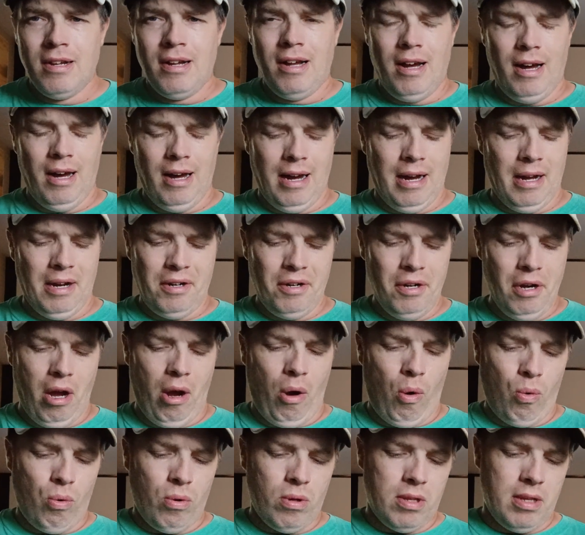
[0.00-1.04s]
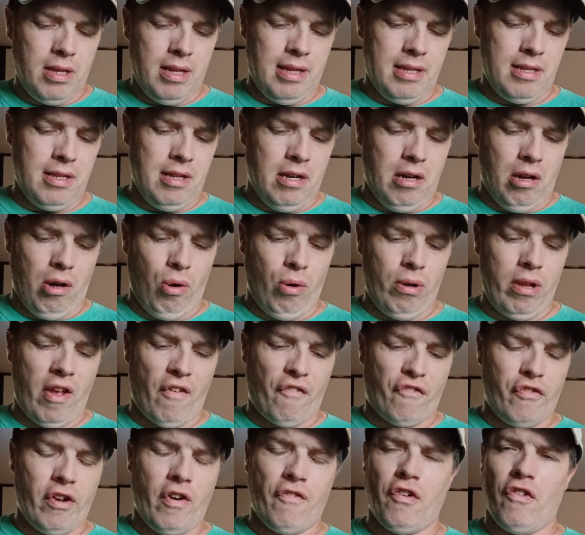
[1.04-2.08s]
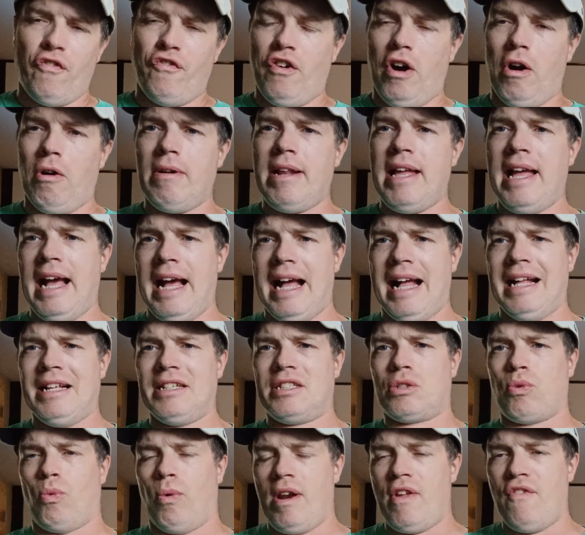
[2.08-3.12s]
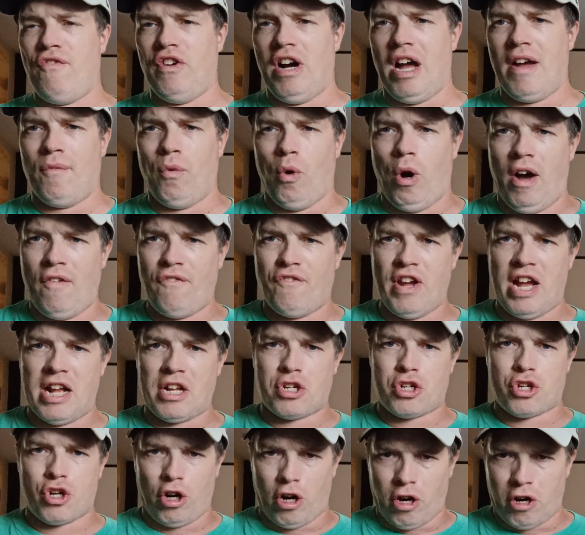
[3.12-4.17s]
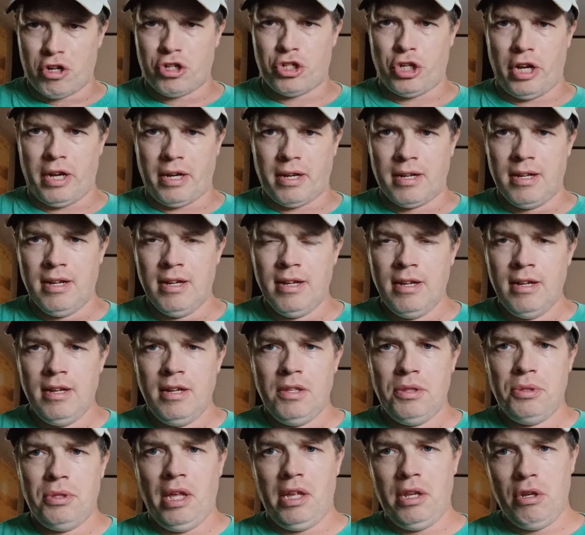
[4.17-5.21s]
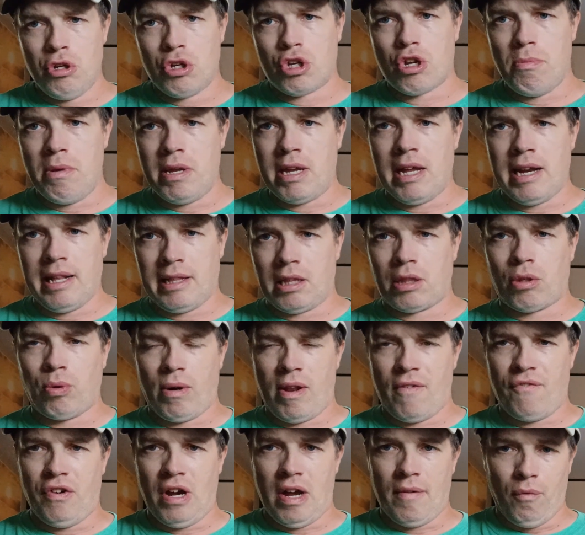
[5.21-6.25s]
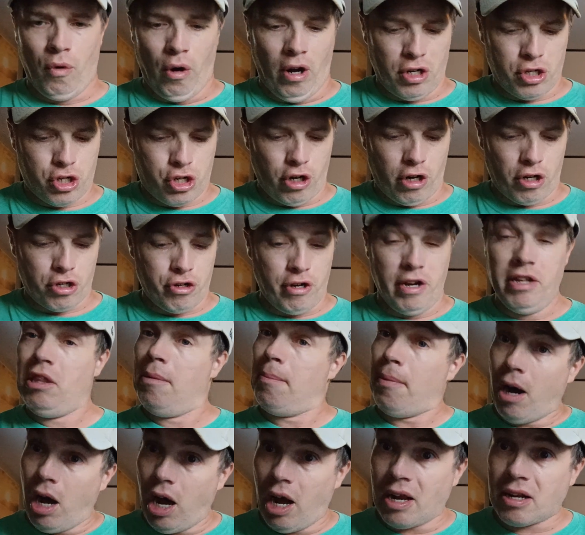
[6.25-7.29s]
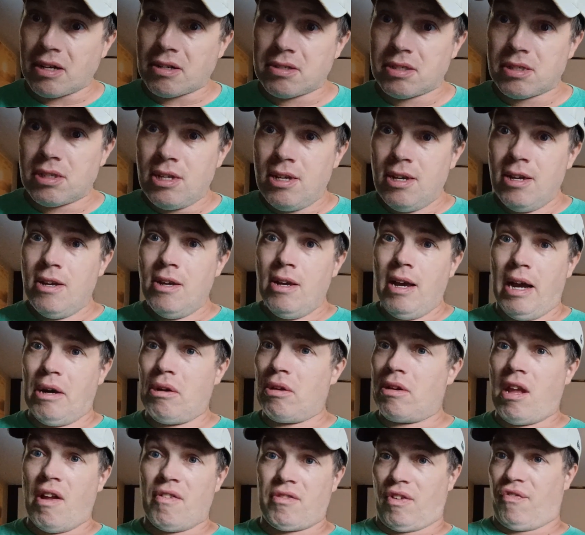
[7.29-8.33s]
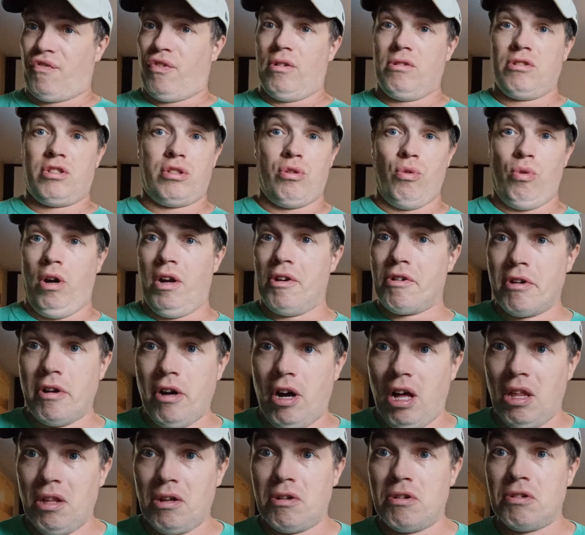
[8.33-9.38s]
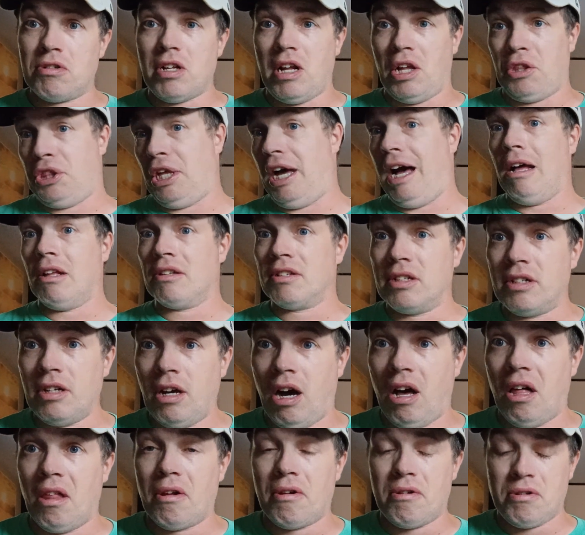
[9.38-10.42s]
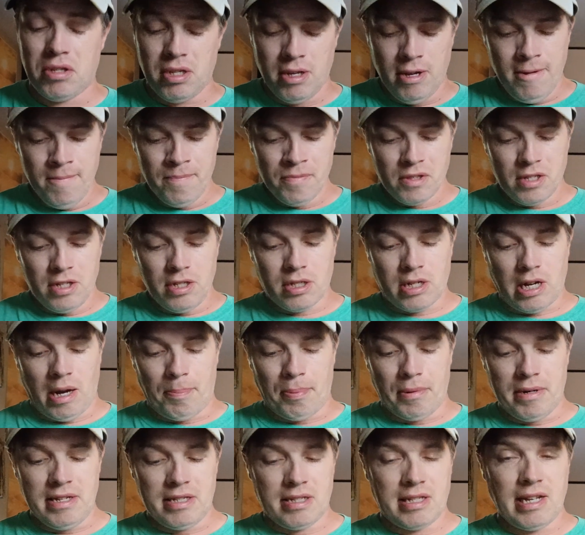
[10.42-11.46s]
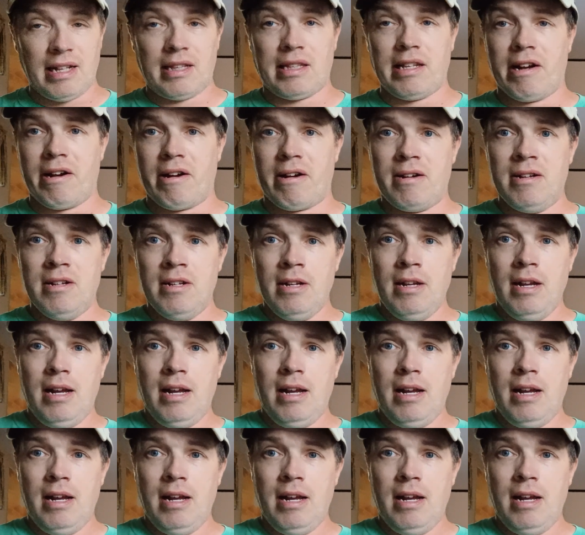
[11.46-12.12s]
No. If a phone has 25 watt fast charging, then you should be getting a 25 watt charger in the box. I don't care if the phone's $200, $1,000. These companies think they're,